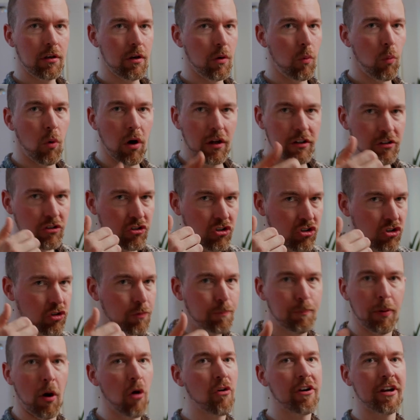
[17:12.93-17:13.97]
one
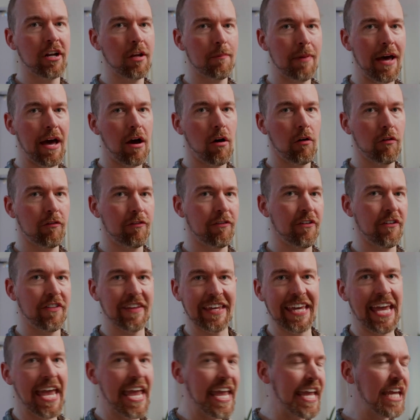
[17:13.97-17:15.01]
spoken about for
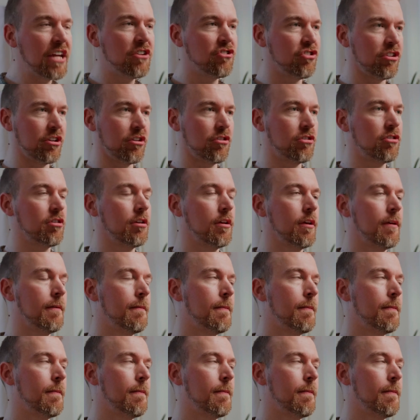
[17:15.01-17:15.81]
the ages,